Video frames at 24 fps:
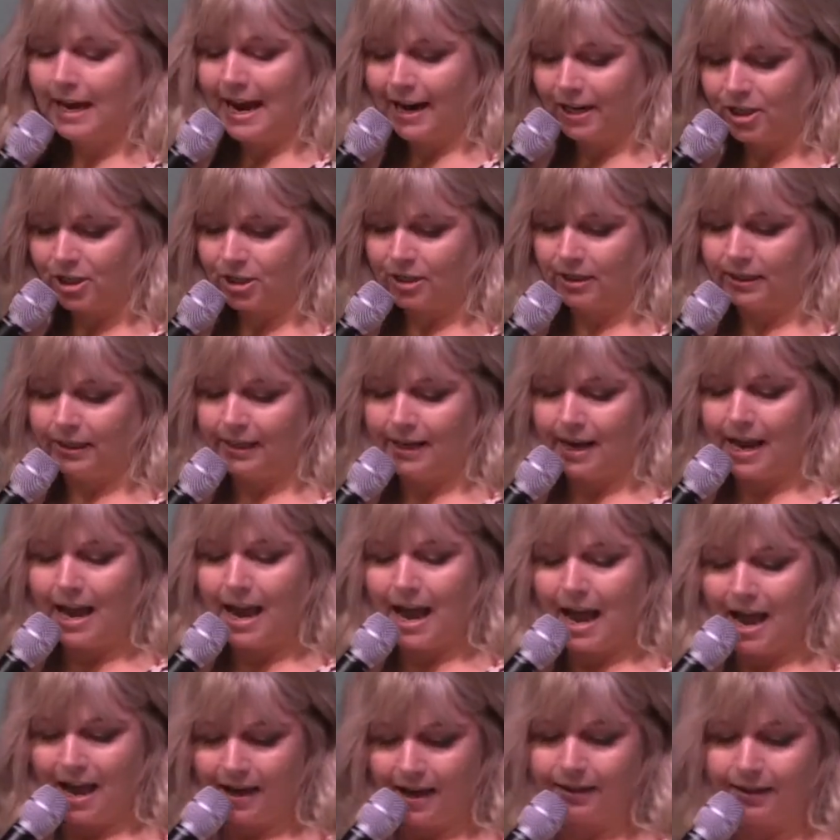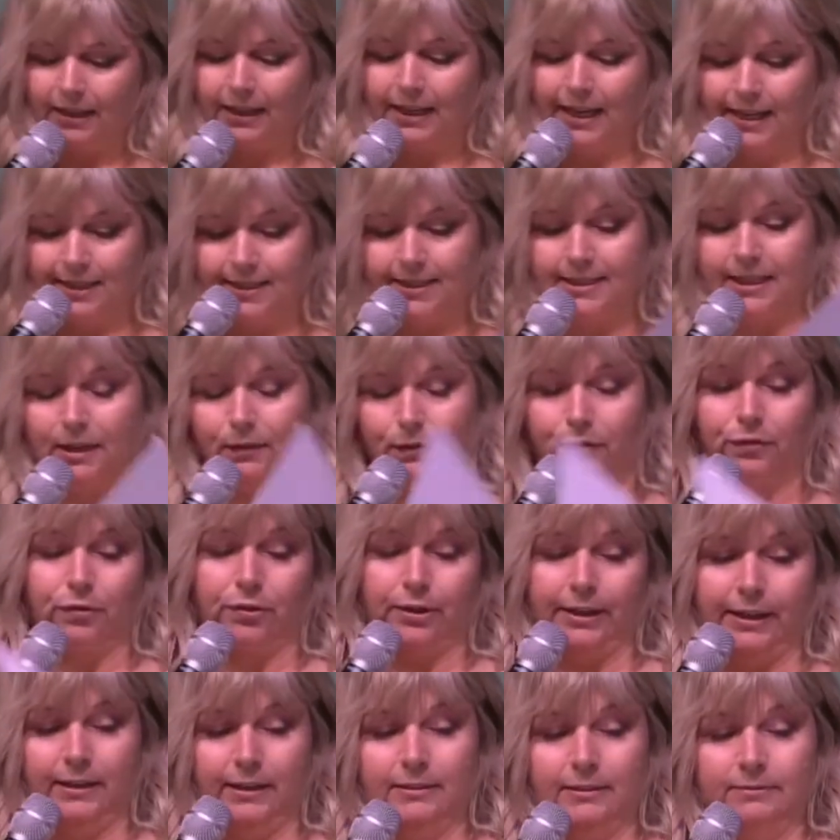actually get set
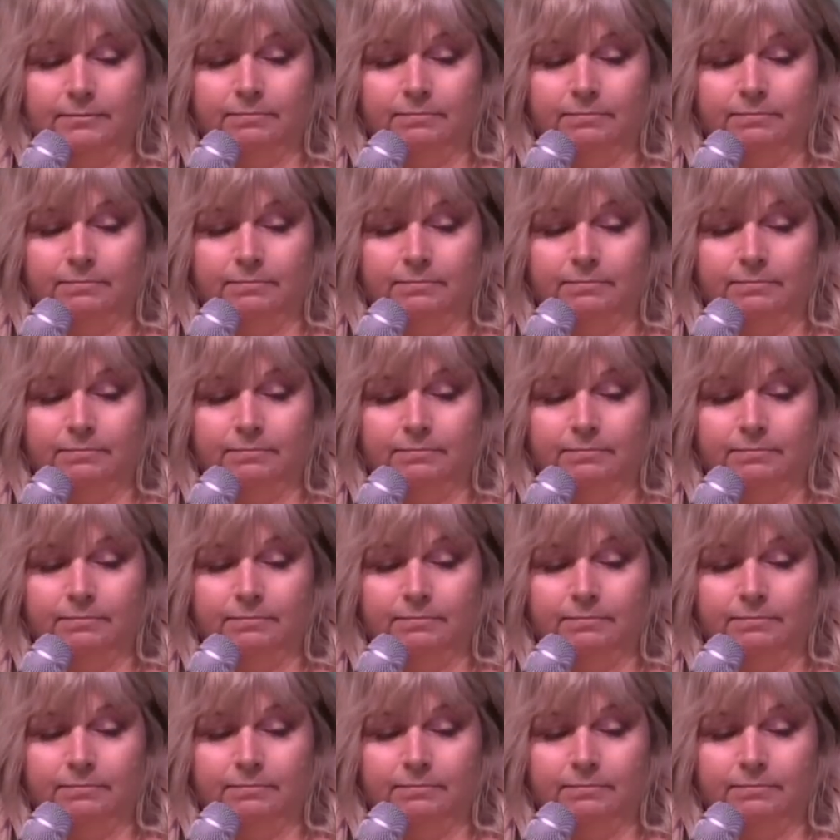free,